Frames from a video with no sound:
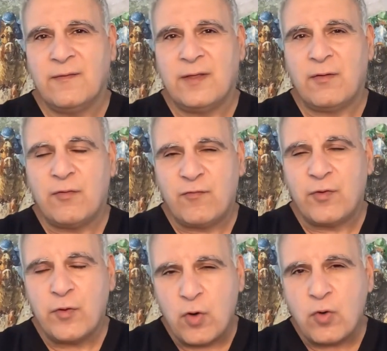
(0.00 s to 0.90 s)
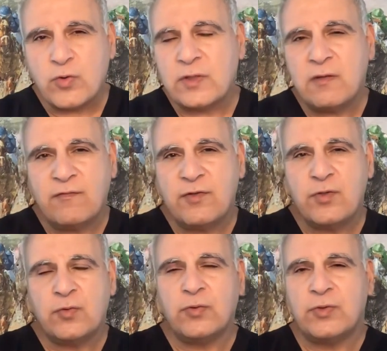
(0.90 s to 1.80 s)
that for those
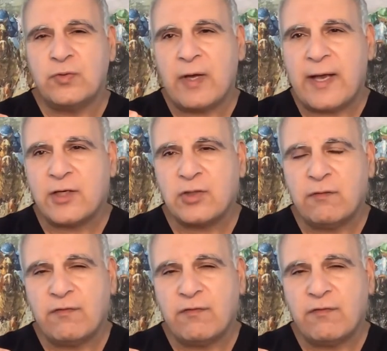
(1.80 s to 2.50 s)
individuals who actually